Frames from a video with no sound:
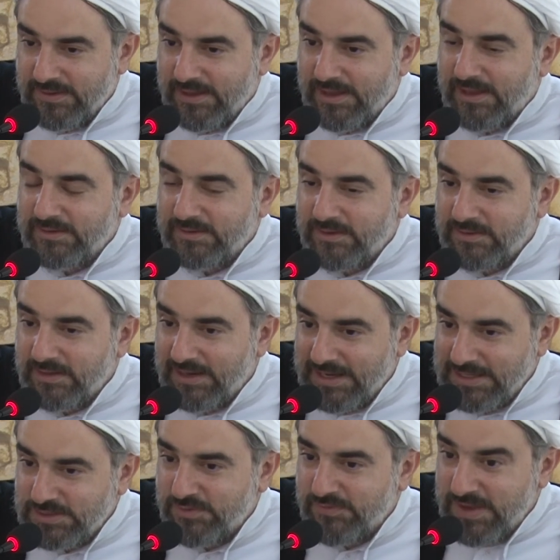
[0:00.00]
And the
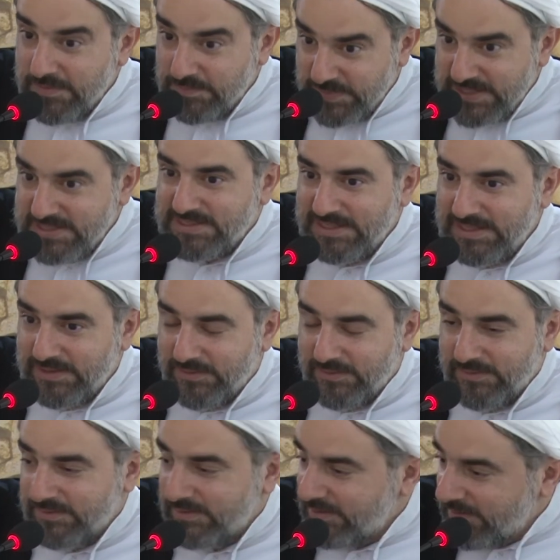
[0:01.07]
likes of Ibn Sina,
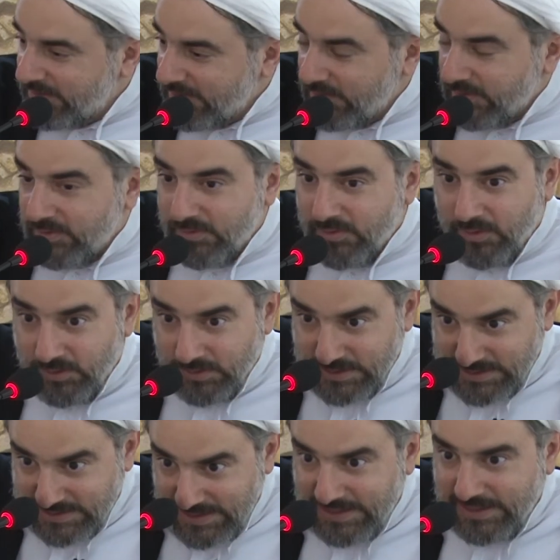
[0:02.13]
on
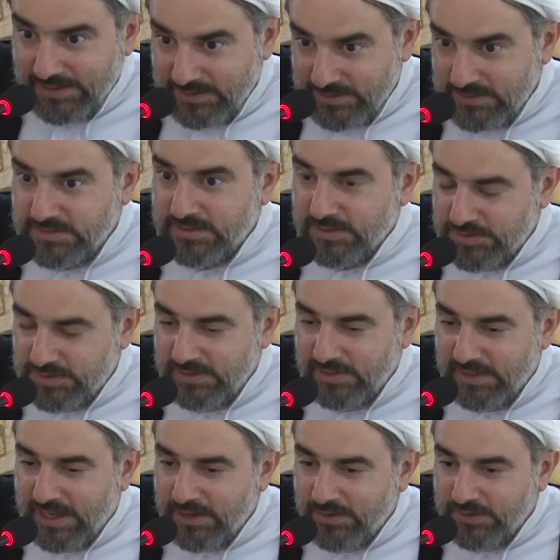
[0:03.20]
seeing such
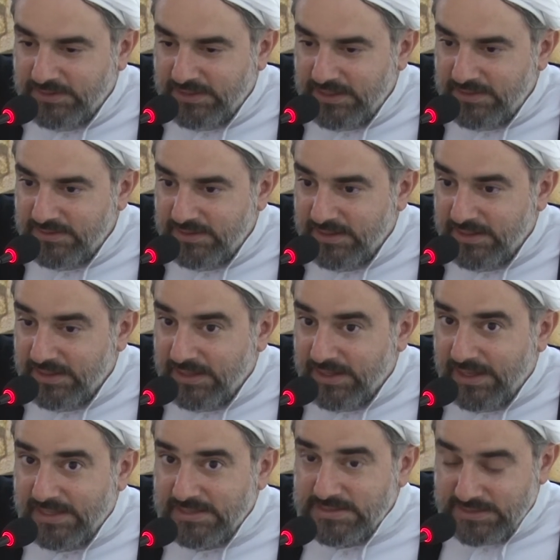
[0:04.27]
ahadith,
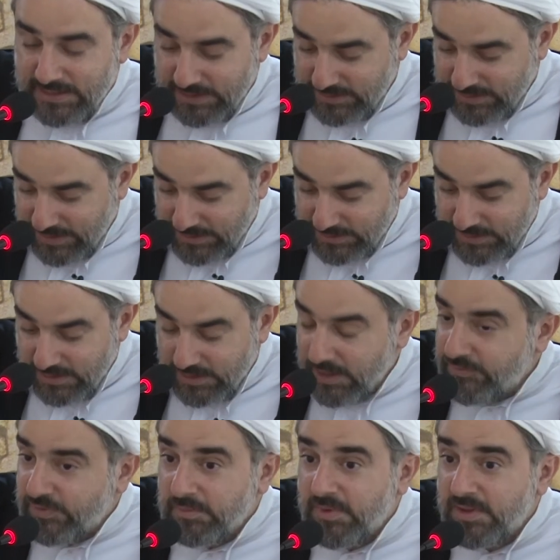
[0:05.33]
has said that
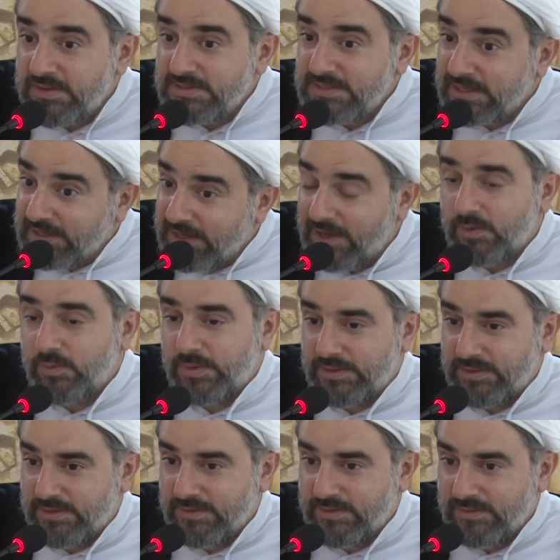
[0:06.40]
if the mother's a coward,
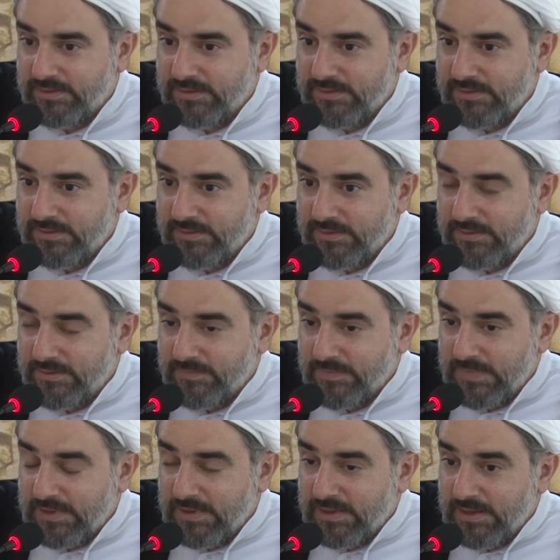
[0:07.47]

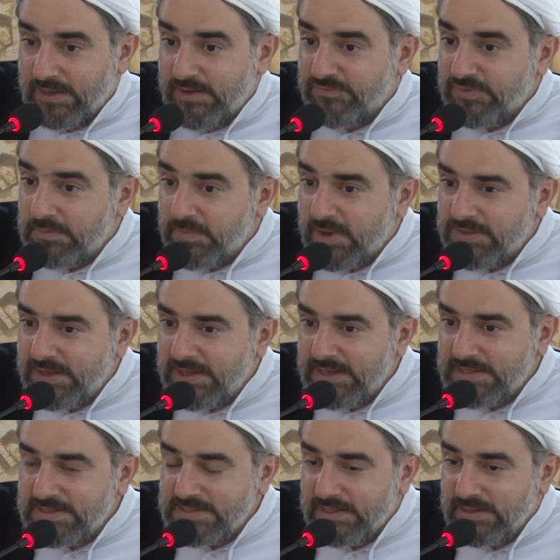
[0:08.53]
if the mother
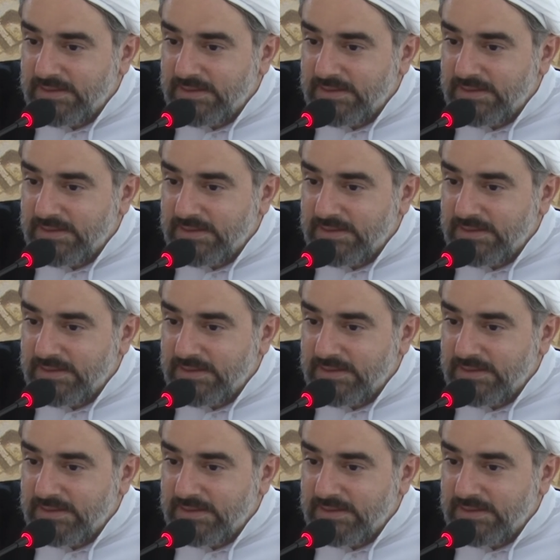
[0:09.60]
is